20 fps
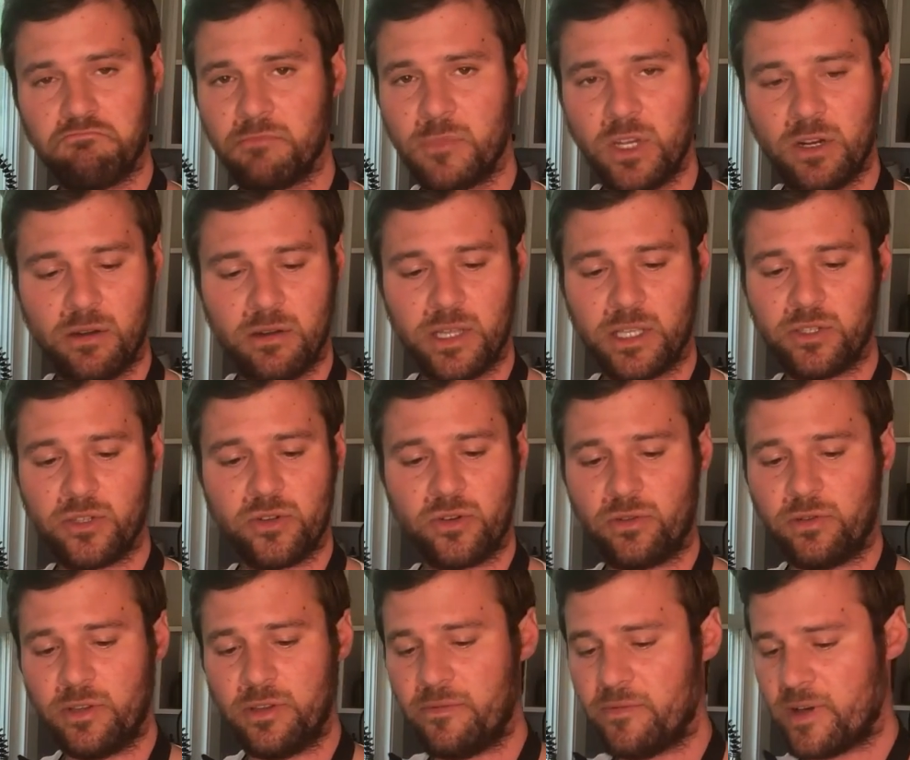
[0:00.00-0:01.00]
That's
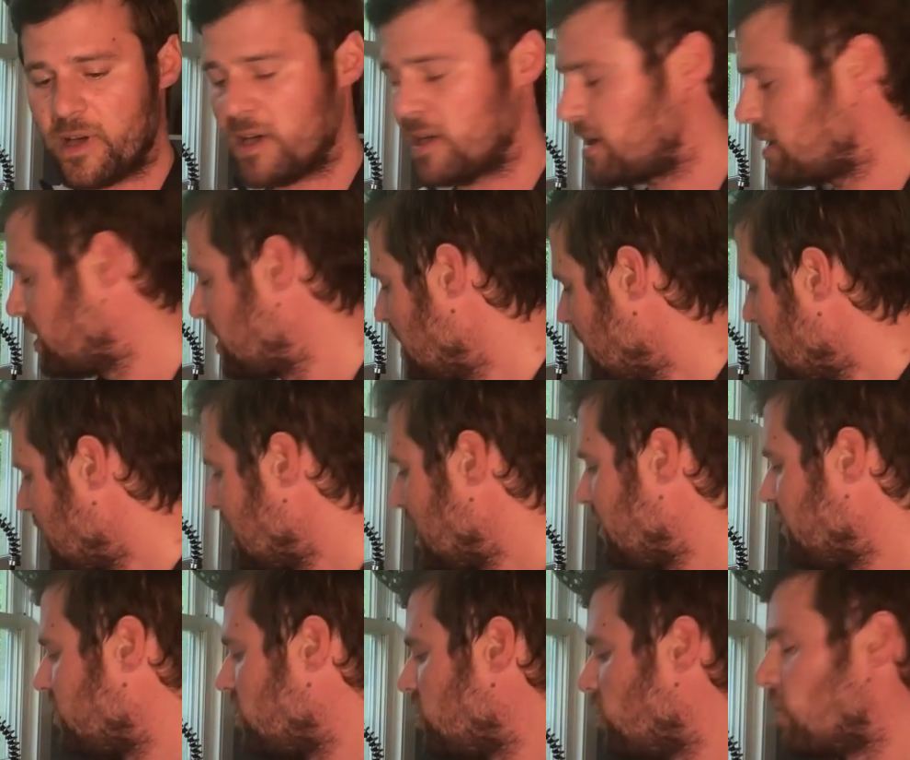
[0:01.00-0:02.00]
totally fine.
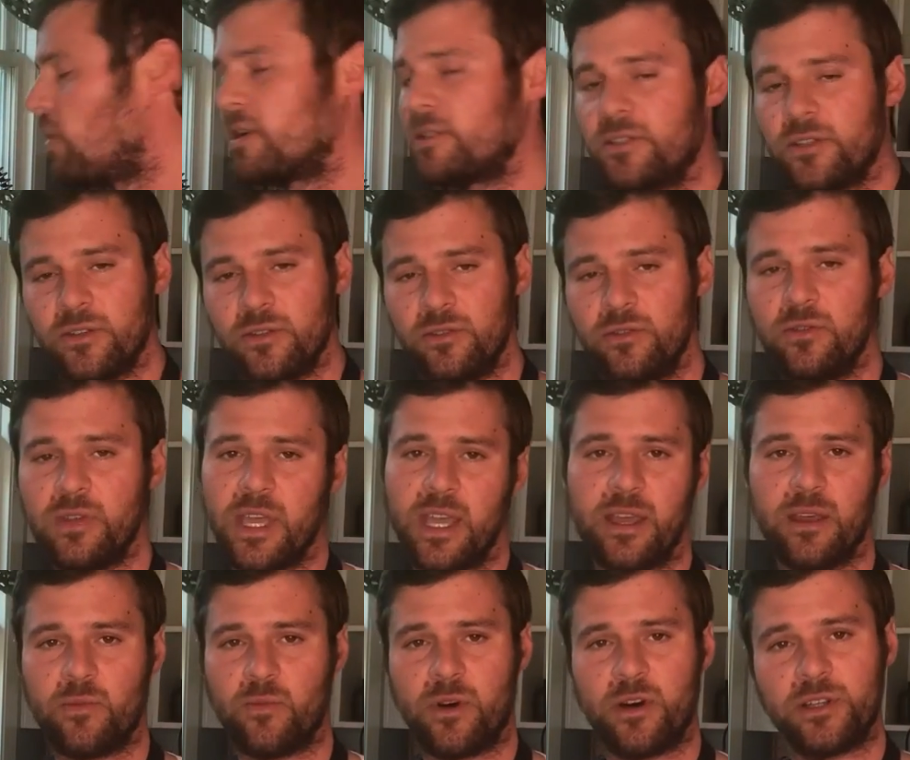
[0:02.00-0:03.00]
If you want to, you
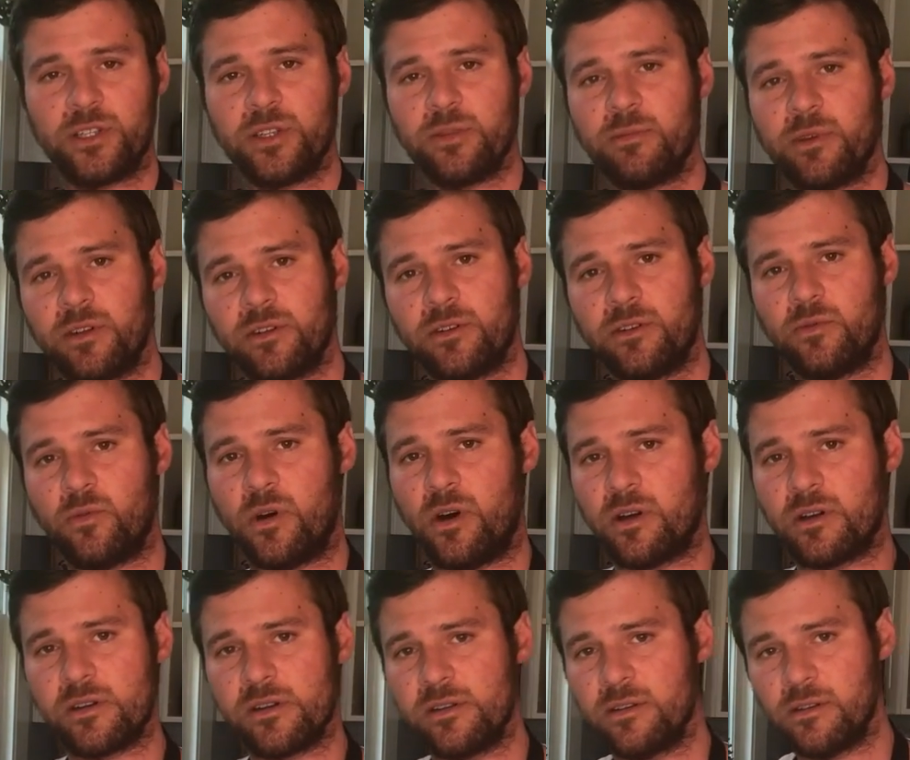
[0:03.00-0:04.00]
can wash them under
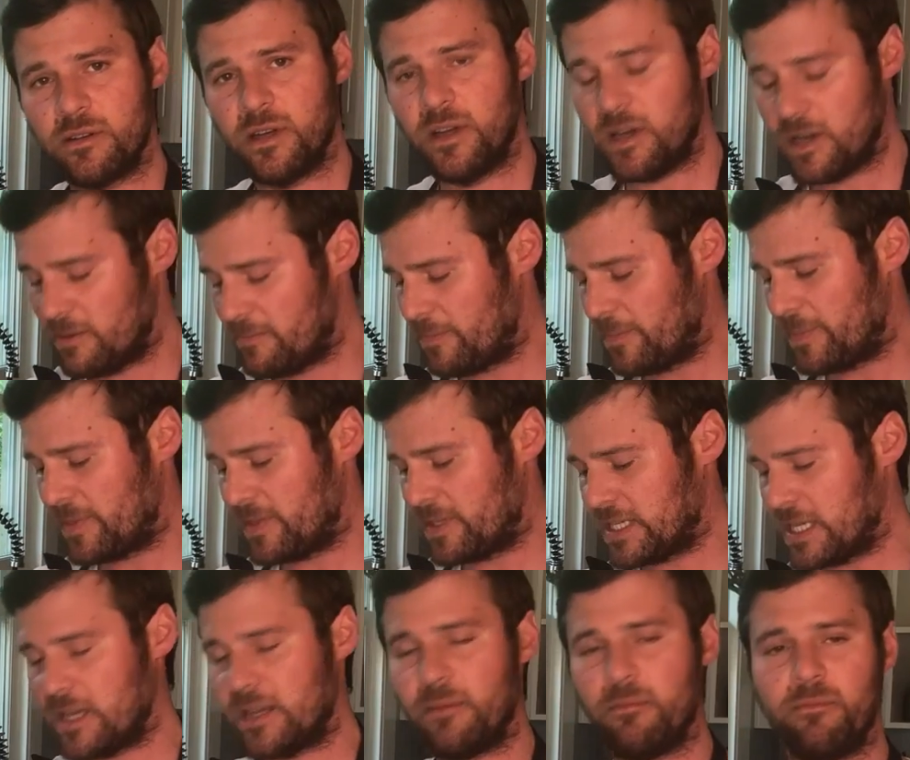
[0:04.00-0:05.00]
water.
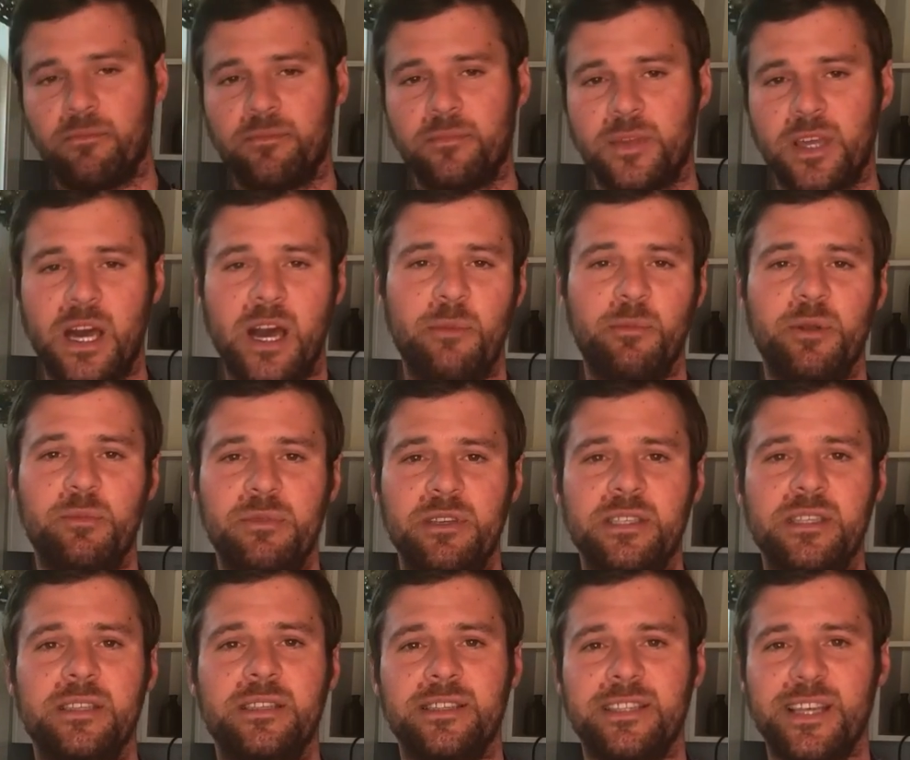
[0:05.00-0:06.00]
Kind of common
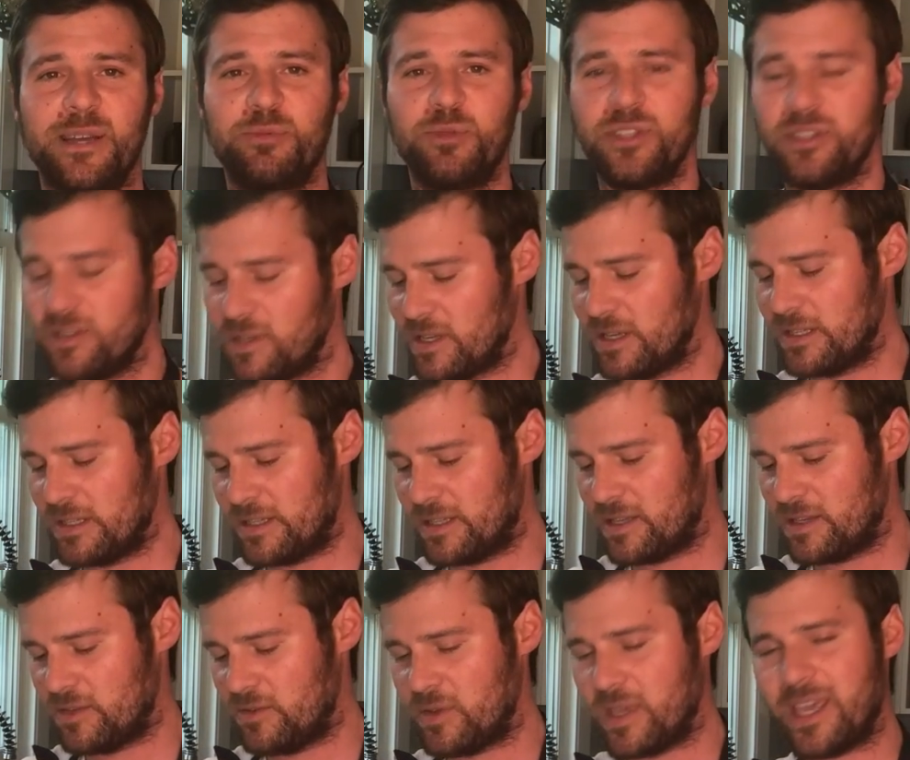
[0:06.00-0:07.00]
misconception is
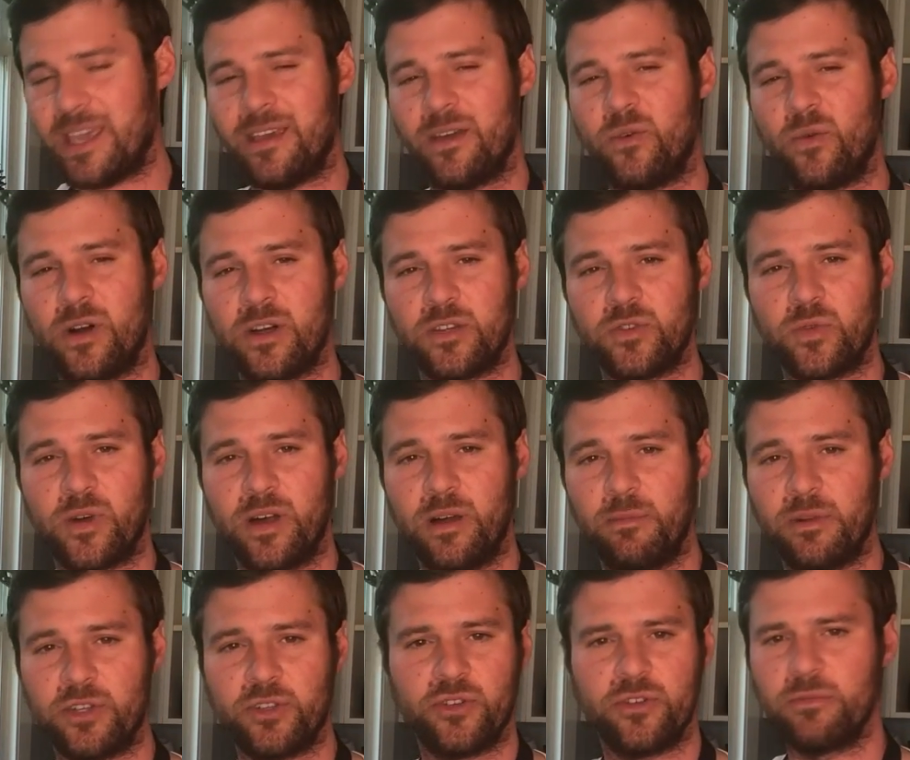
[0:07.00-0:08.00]
that you can't wash
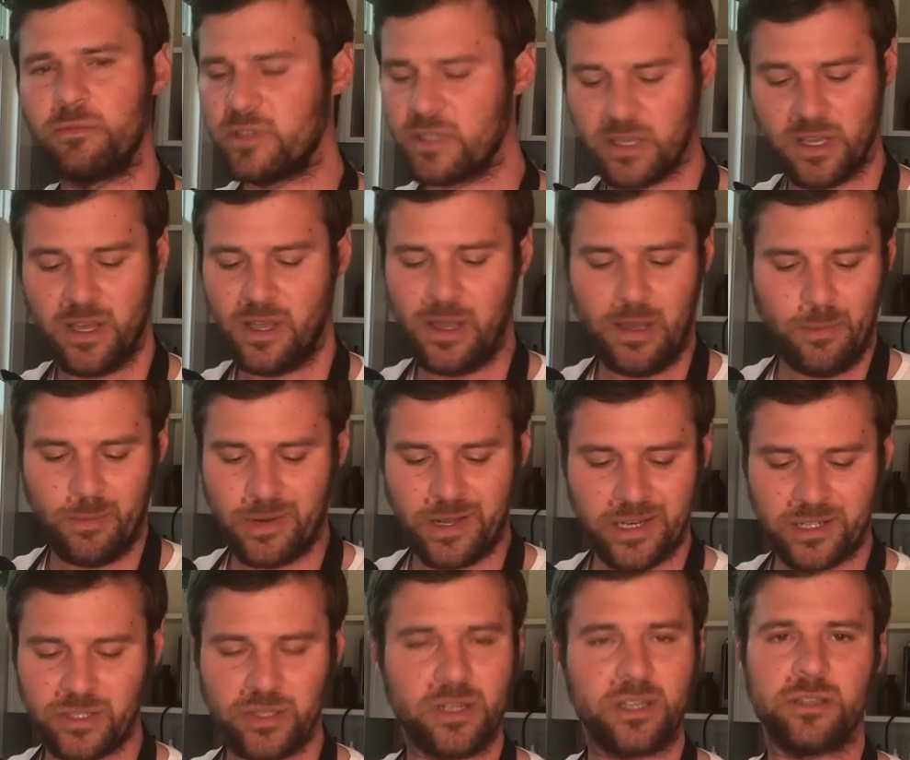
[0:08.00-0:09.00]
wild mushrooms, but it
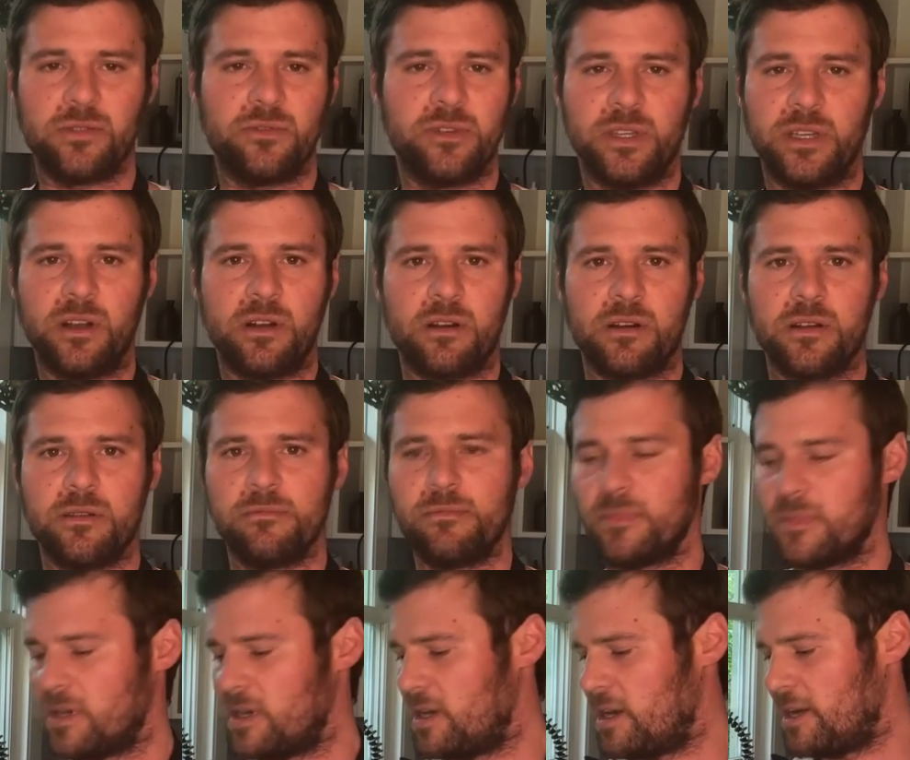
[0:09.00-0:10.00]
actually doesn't really hurt
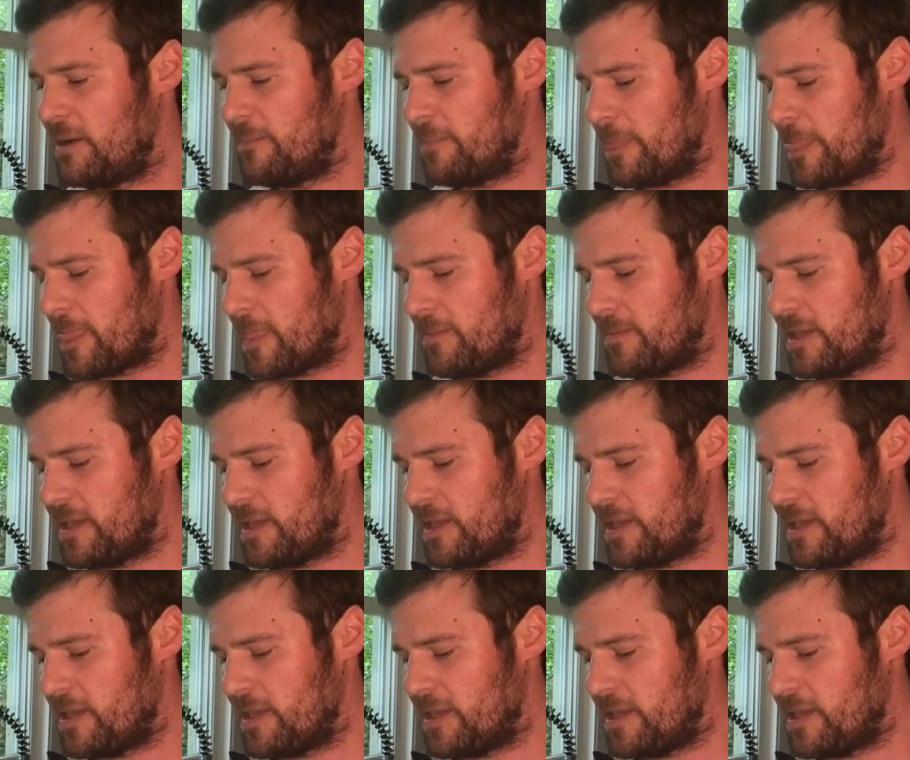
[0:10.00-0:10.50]
them.